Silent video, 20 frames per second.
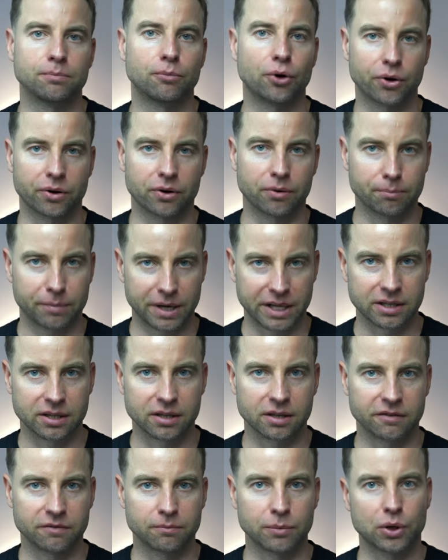more
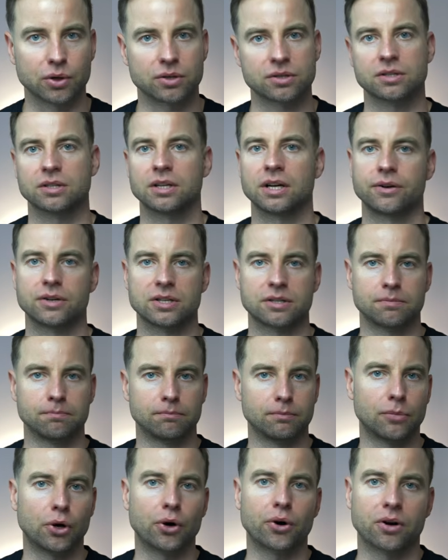competitive because there is
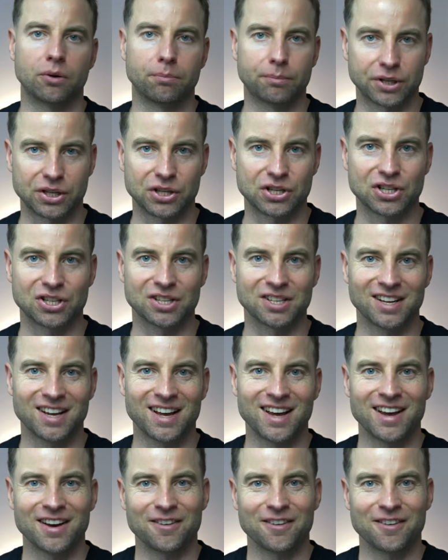more competition